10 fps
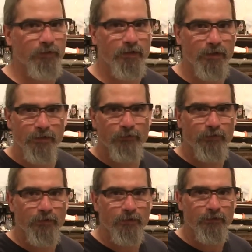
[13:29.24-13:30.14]

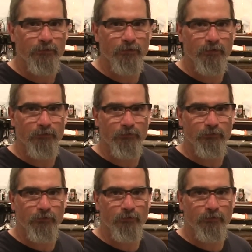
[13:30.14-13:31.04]
engage the, the
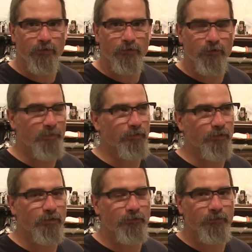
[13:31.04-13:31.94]
starter gear, I mean the
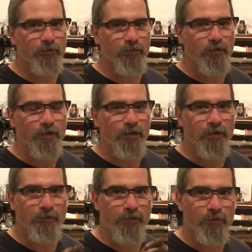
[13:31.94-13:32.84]
clutch gear,
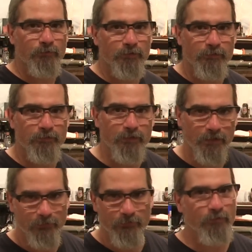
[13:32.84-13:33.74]
and then it would
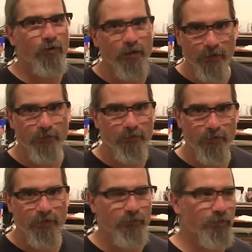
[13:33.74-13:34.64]
disengage and grind.
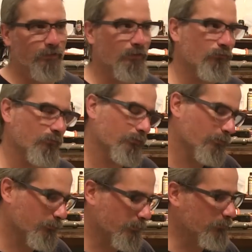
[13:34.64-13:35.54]
And I was like, oh, well,
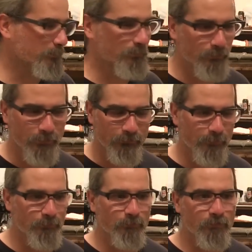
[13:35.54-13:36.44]
there must be really
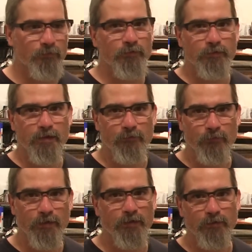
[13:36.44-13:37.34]
something wrong with that
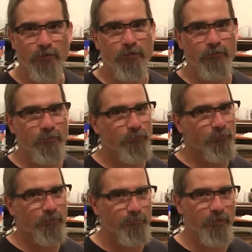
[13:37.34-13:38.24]
ring gear because it was
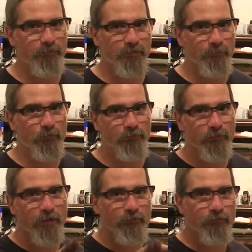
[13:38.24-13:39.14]
really messed up, which you guys